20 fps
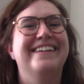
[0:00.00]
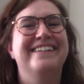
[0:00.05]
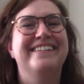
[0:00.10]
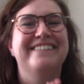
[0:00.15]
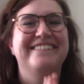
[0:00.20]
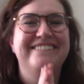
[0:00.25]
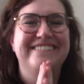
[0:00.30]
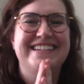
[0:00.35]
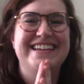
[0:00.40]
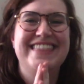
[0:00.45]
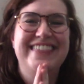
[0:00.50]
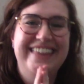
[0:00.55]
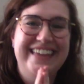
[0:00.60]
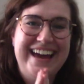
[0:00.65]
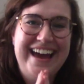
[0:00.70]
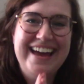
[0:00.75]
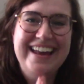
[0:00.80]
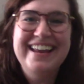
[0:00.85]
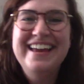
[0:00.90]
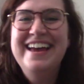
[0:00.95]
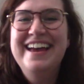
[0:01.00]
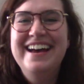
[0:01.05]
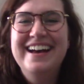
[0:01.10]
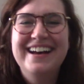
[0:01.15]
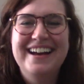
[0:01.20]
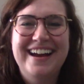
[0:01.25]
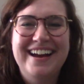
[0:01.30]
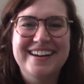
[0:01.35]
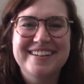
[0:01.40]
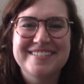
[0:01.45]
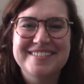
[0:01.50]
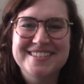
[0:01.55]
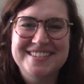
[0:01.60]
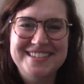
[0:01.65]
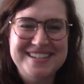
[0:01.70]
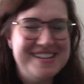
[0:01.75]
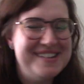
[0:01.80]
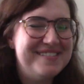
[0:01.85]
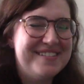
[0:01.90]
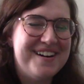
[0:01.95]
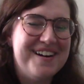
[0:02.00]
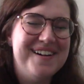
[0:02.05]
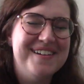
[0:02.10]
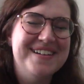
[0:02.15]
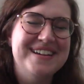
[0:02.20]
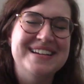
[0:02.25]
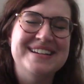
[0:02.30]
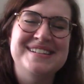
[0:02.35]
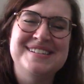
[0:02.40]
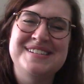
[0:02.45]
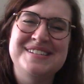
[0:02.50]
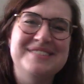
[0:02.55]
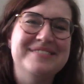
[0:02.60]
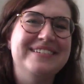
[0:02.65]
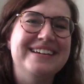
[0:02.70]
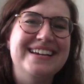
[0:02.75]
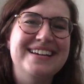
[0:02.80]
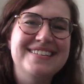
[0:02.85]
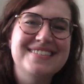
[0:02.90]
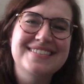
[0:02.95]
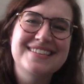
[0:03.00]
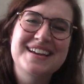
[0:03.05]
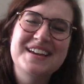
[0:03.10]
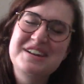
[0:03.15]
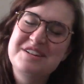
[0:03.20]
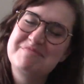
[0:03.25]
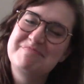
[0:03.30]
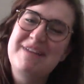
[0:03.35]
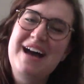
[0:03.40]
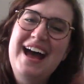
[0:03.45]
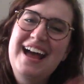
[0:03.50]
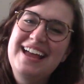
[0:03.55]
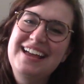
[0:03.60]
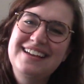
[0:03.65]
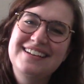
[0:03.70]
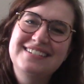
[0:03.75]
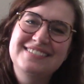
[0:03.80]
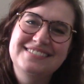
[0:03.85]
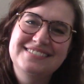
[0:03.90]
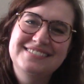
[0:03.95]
With that, I will see you all in 2 weeks. Bye!